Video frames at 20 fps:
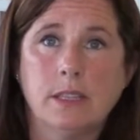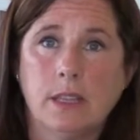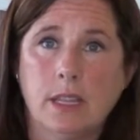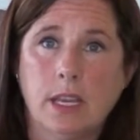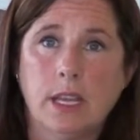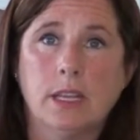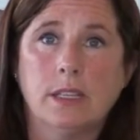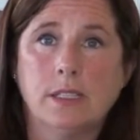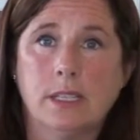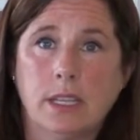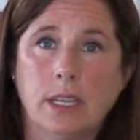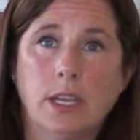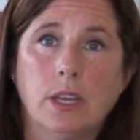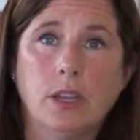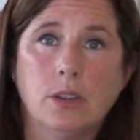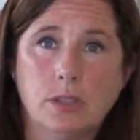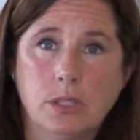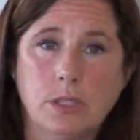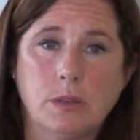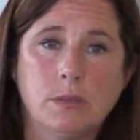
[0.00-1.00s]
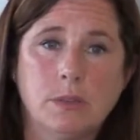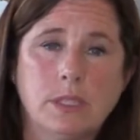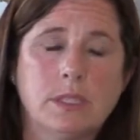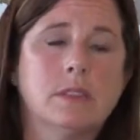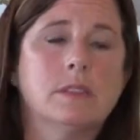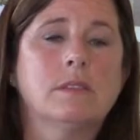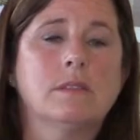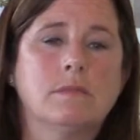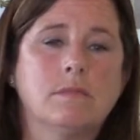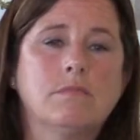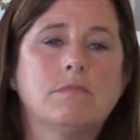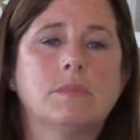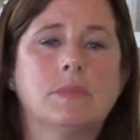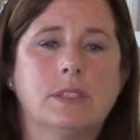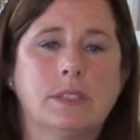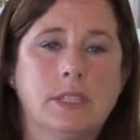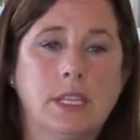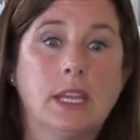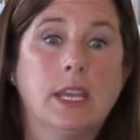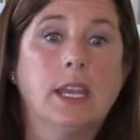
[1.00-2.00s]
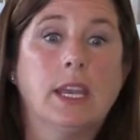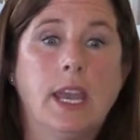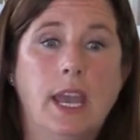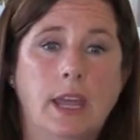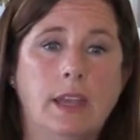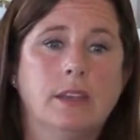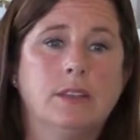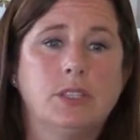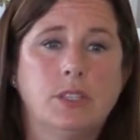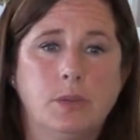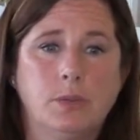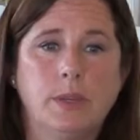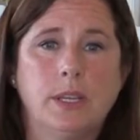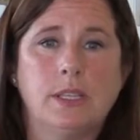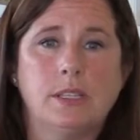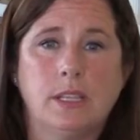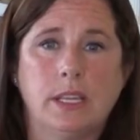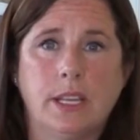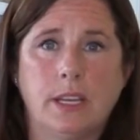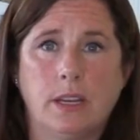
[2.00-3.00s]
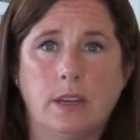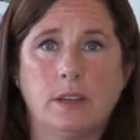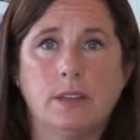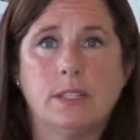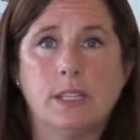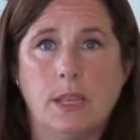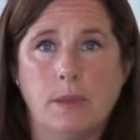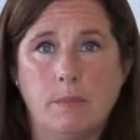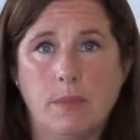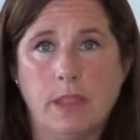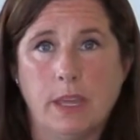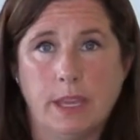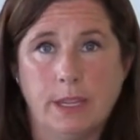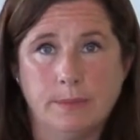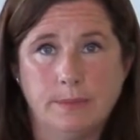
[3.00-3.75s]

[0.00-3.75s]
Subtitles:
And the next thing you know, she was sick again 2 weeks later, same thing.